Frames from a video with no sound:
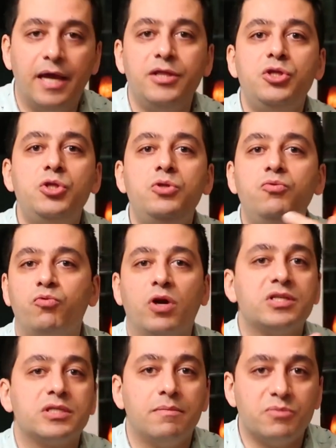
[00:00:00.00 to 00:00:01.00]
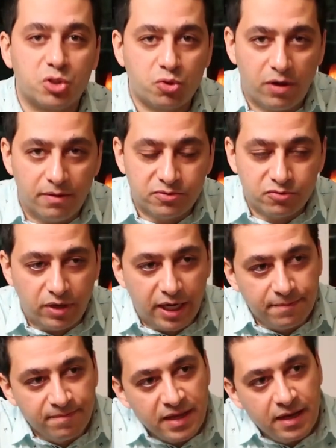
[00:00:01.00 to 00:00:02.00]
and run some scripts,
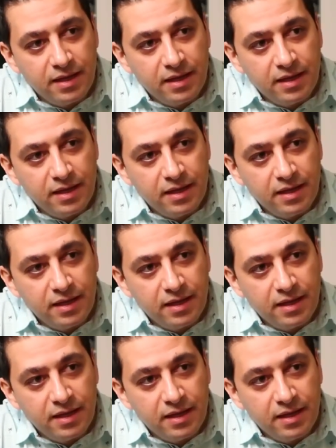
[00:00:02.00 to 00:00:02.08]
right?